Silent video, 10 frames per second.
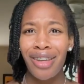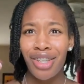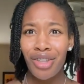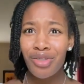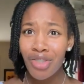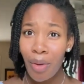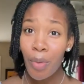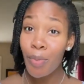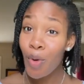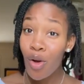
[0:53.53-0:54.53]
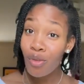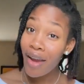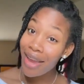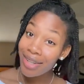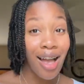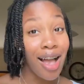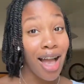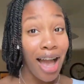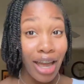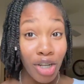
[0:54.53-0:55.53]
You'd jump aboard, right?
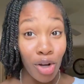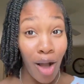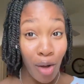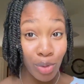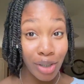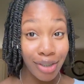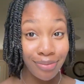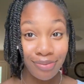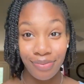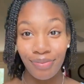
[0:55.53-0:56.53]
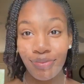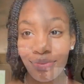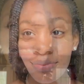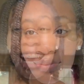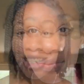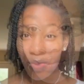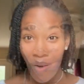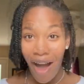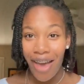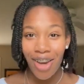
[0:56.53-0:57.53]
I know I would. That's
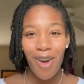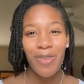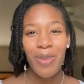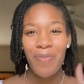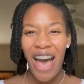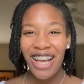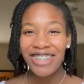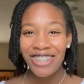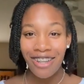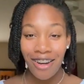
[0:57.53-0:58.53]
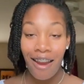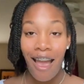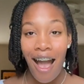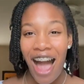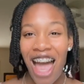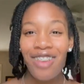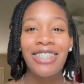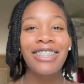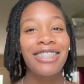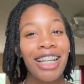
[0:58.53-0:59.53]
why over the past year, I have
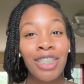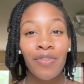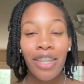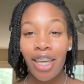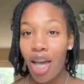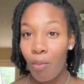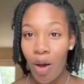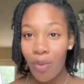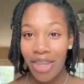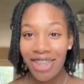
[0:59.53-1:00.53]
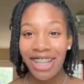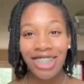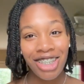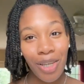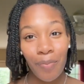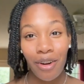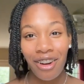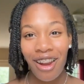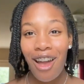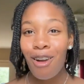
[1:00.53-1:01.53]
successfully come up with a
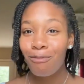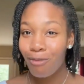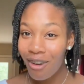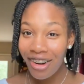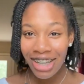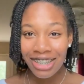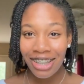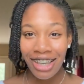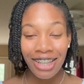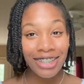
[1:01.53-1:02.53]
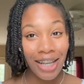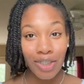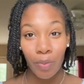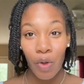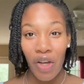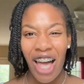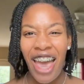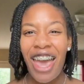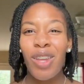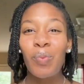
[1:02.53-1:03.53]
cheaper, more easily accessible,
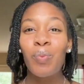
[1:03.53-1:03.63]
and